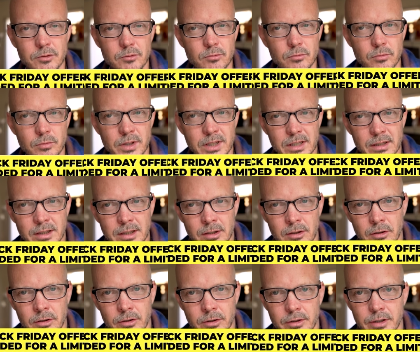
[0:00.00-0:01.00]
to really
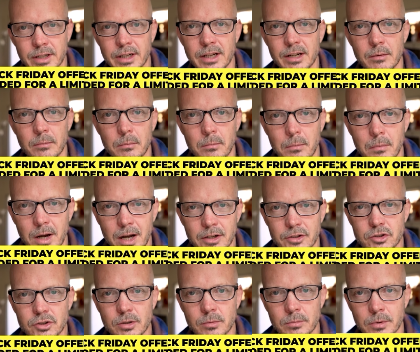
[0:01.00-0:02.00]
learn it at a
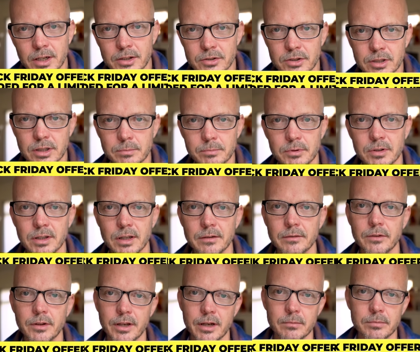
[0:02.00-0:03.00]
much, much deeper
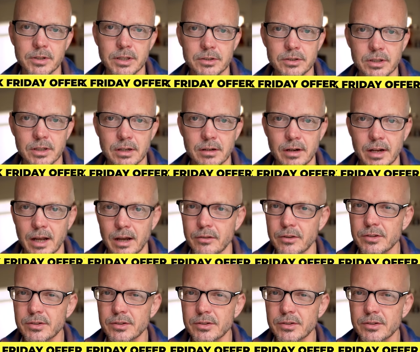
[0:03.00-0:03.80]
level than I'm teaching here now.